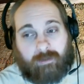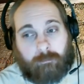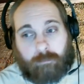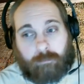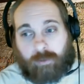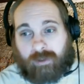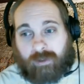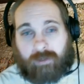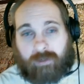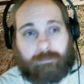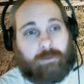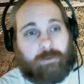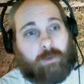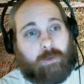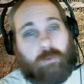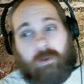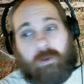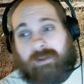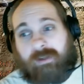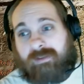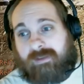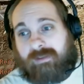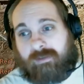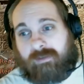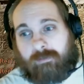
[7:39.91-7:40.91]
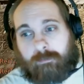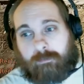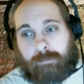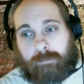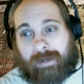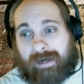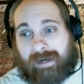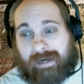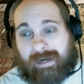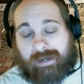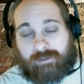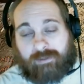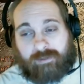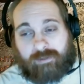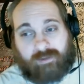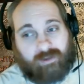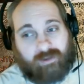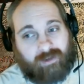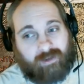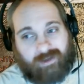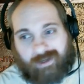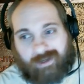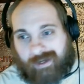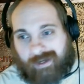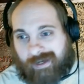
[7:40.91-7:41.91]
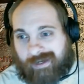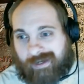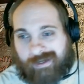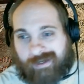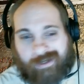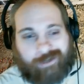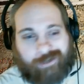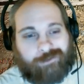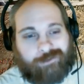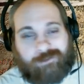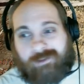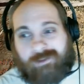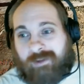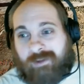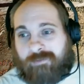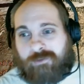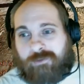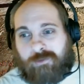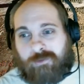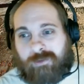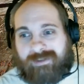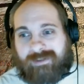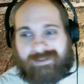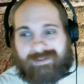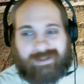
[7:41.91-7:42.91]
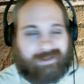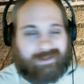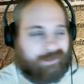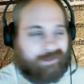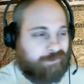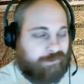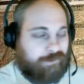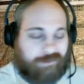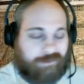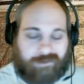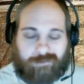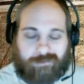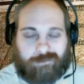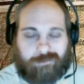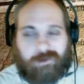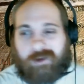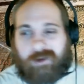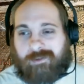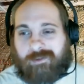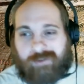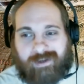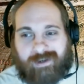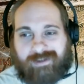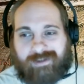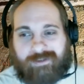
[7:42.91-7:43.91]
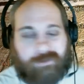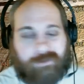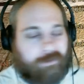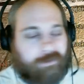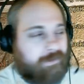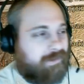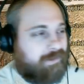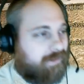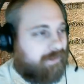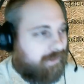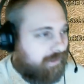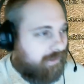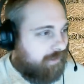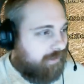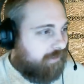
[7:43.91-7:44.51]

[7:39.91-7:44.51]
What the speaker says: bring up the quest path, and hit your left joystick, and you're going to run right to it.